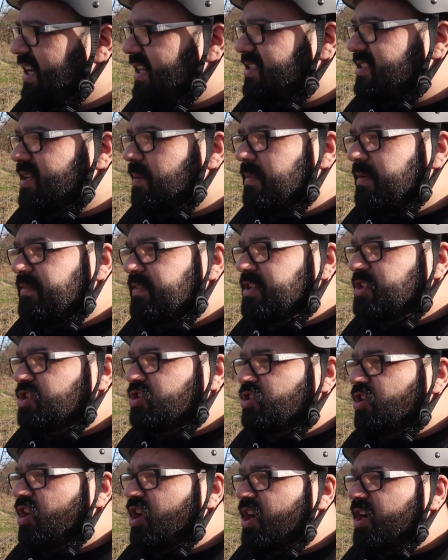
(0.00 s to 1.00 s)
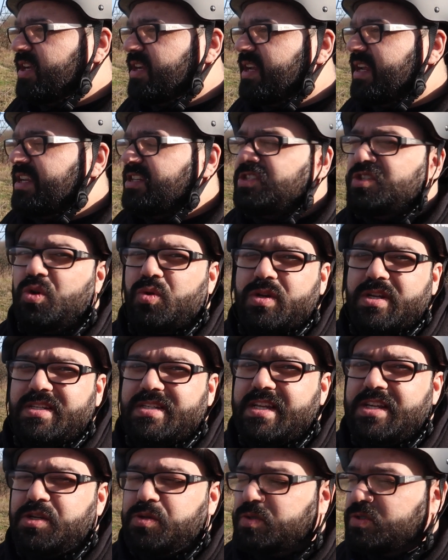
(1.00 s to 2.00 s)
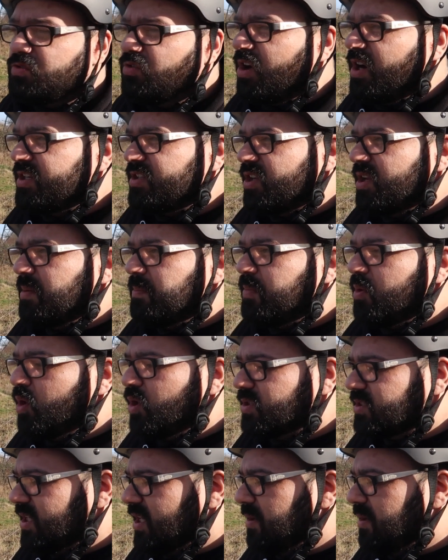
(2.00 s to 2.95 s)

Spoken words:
some of it's dry, it's no continuous ride on the boards